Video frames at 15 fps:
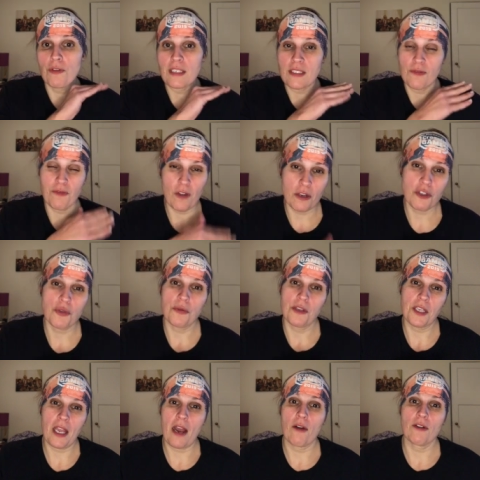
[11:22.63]
it's flush with the
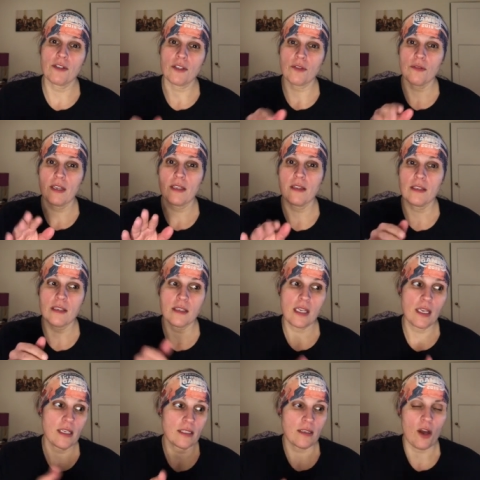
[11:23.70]
counter so like the
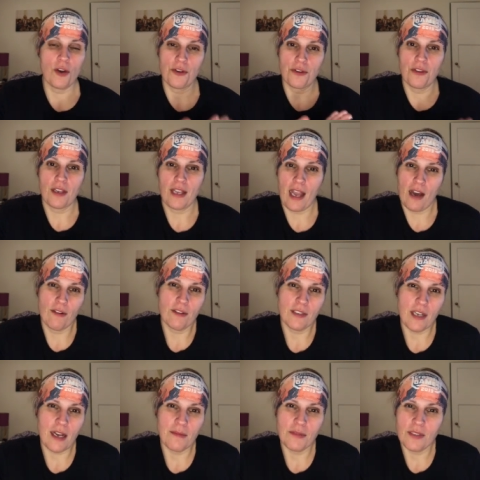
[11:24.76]
sink is under the
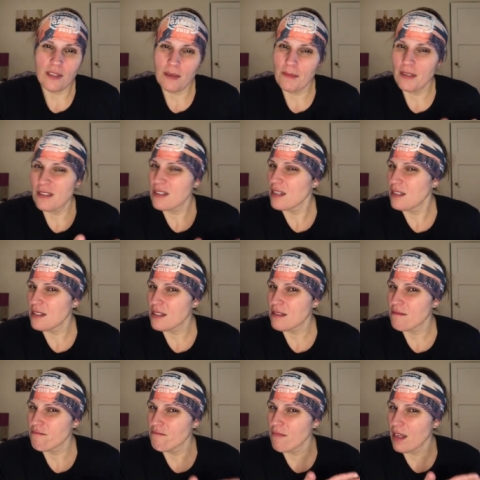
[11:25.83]
countertops does that make sense